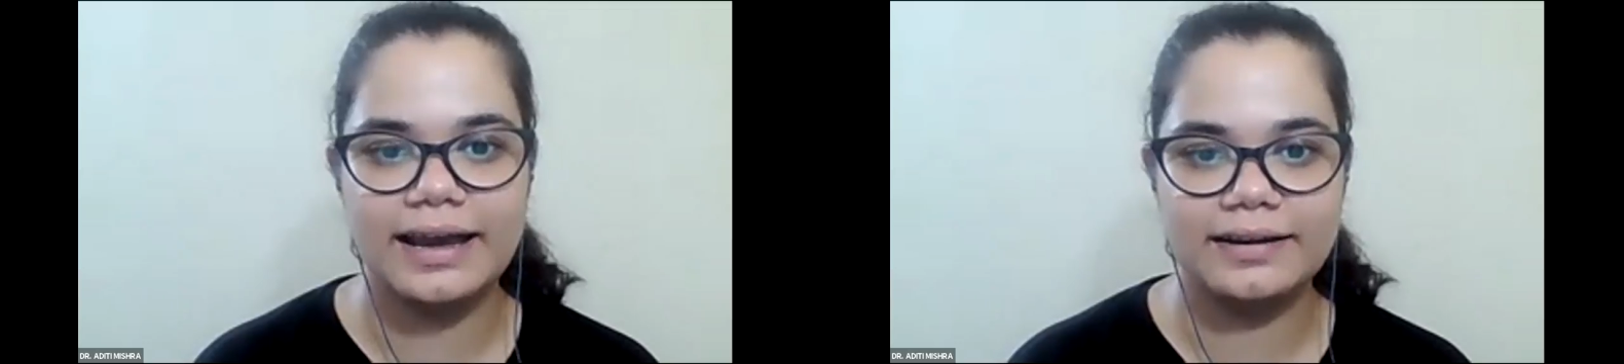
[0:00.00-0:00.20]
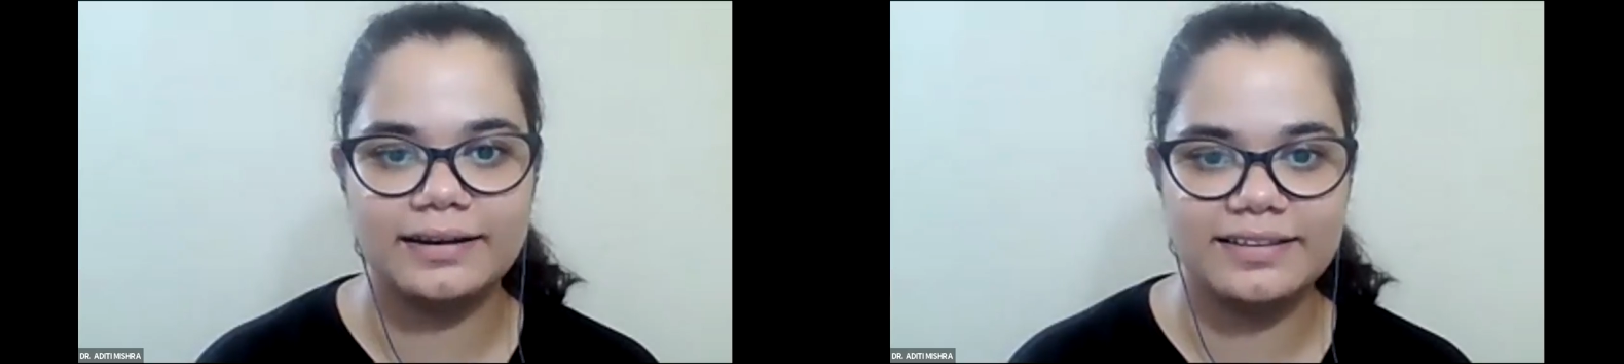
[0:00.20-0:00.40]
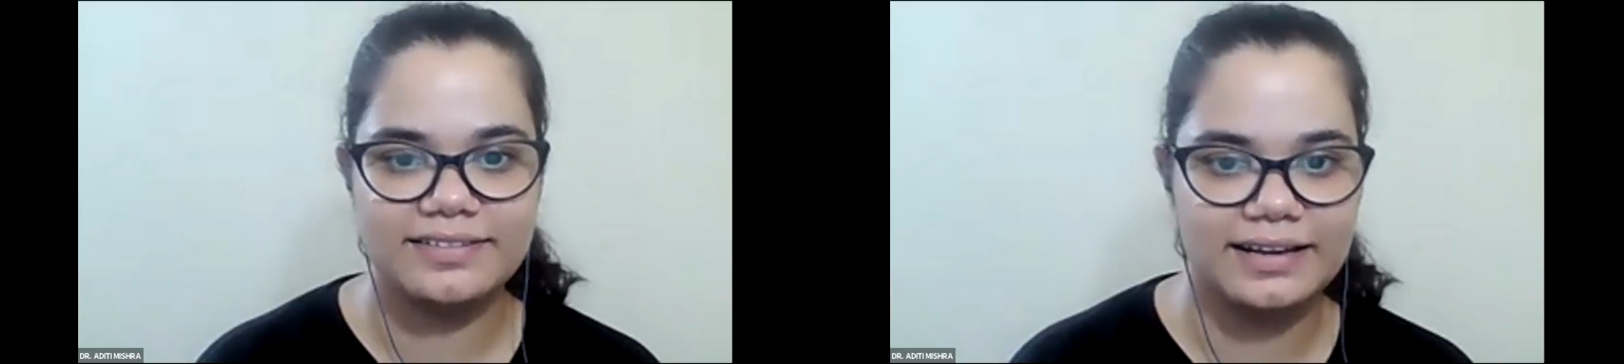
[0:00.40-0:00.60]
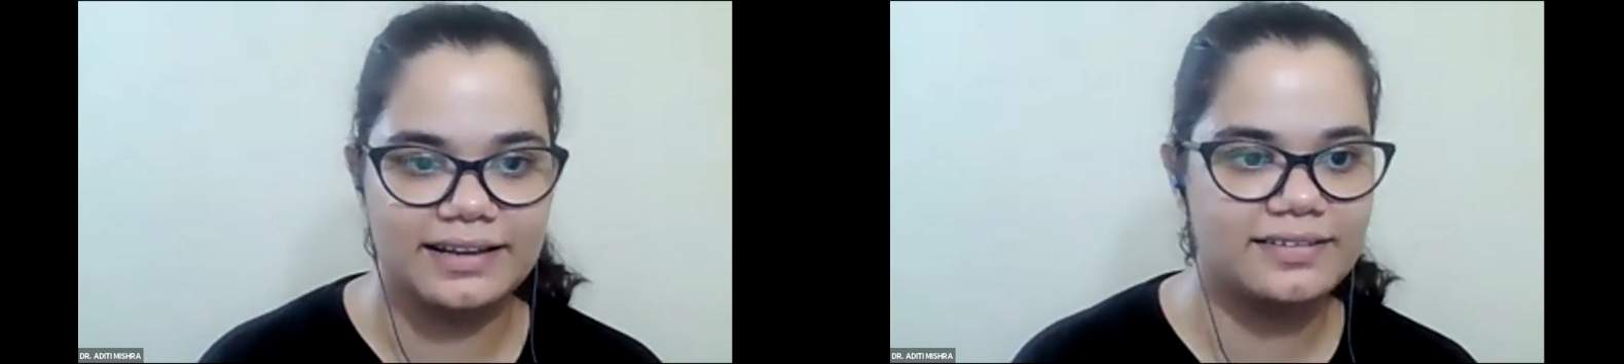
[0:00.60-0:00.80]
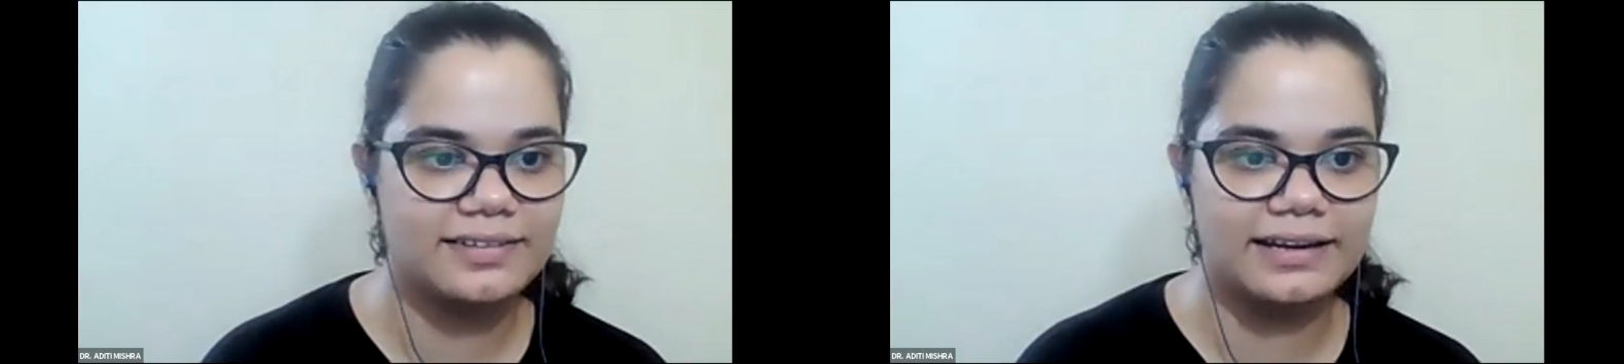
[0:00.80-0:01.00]
and
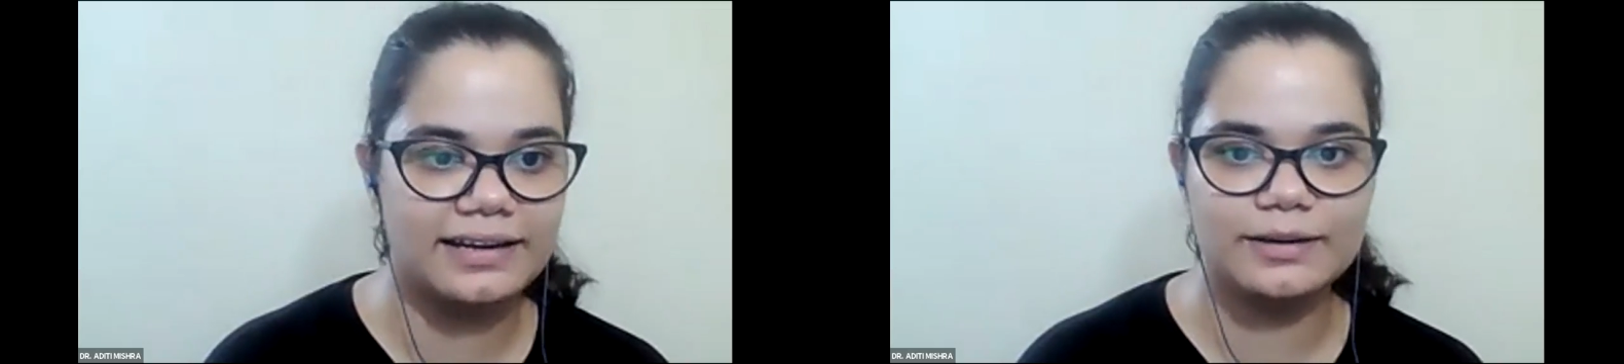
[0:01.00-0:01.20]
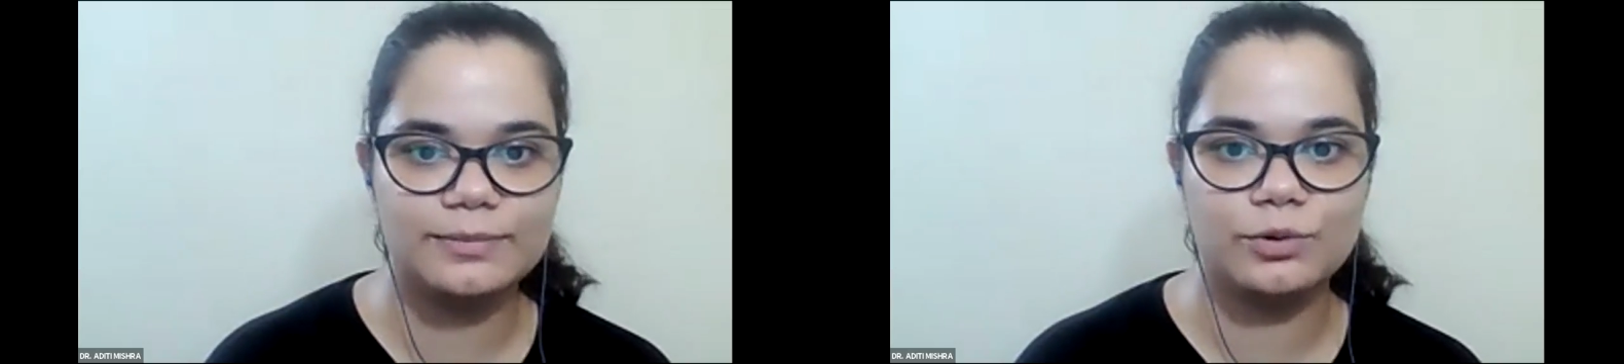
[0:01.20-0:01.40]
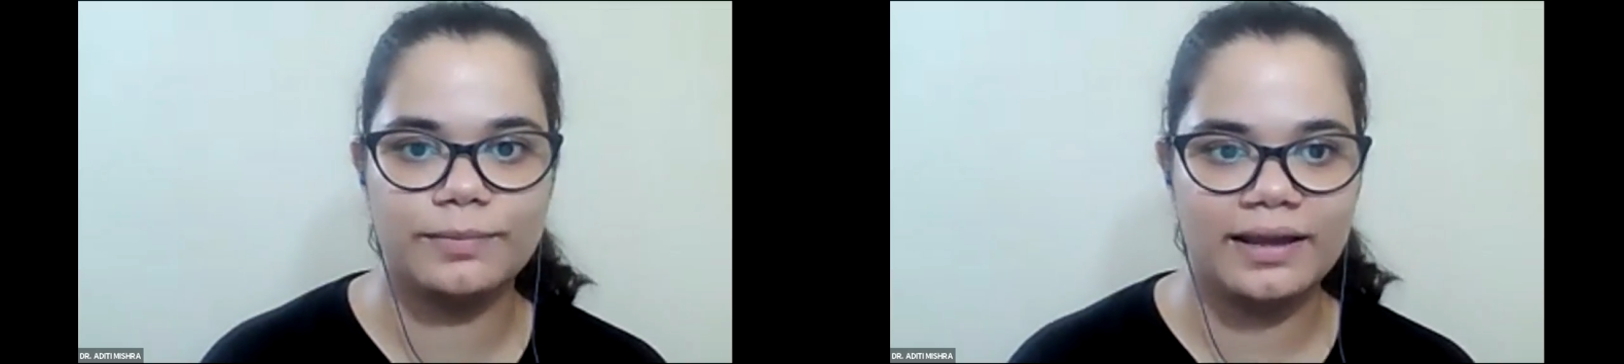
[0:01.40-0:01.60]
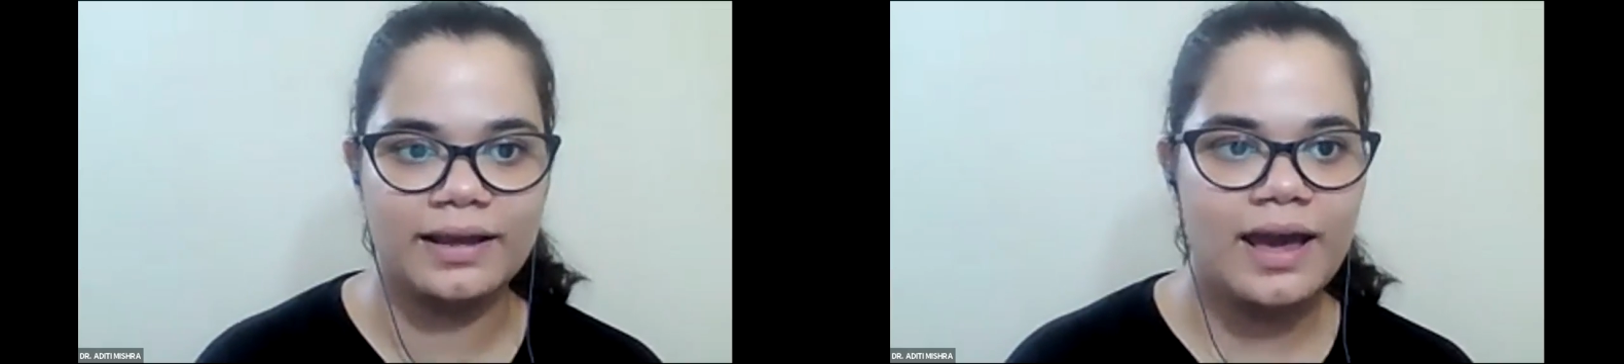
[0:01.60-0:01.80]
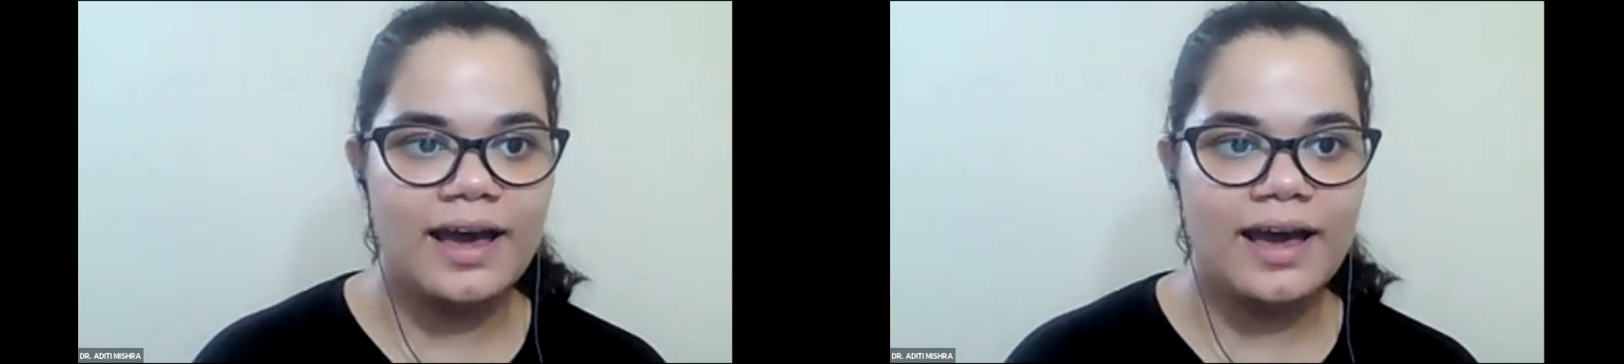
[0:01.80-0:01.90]
Aesthetic Center, Mumbai.